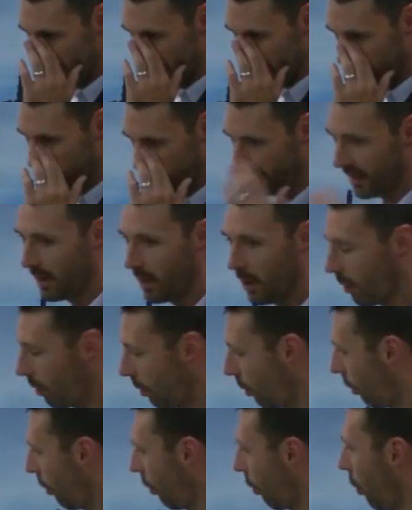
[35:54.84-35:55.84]
Act.
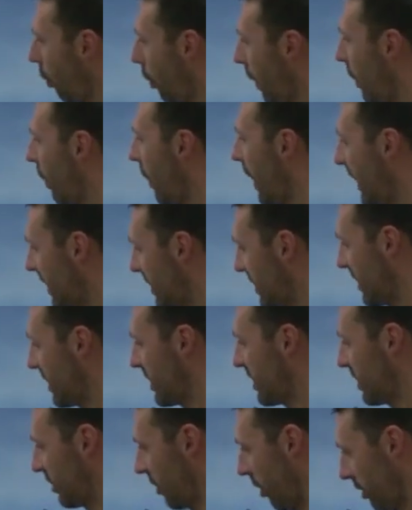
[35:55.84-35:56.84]
When does
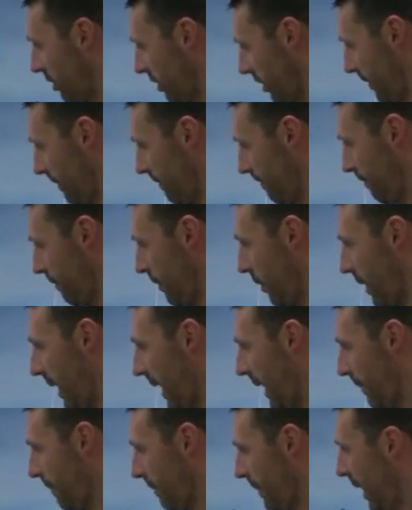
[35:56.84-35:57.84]
this start?
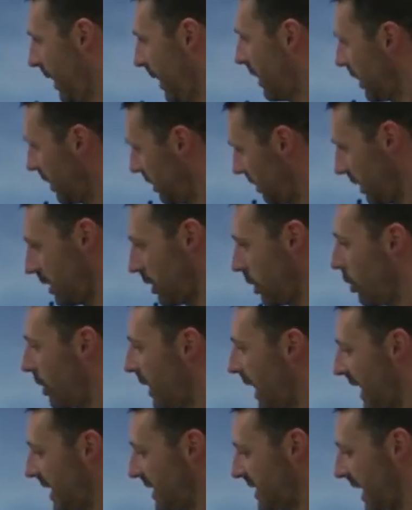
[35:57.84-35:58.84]
Okay, the
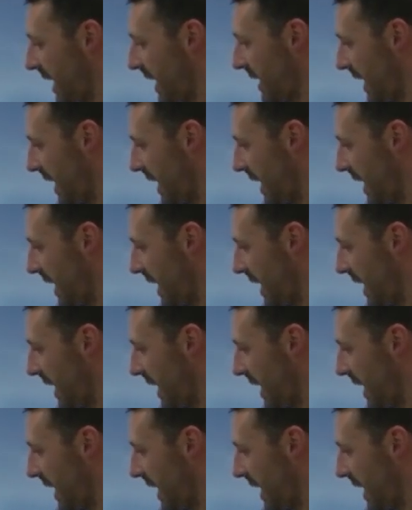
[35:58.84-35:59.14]
UK's had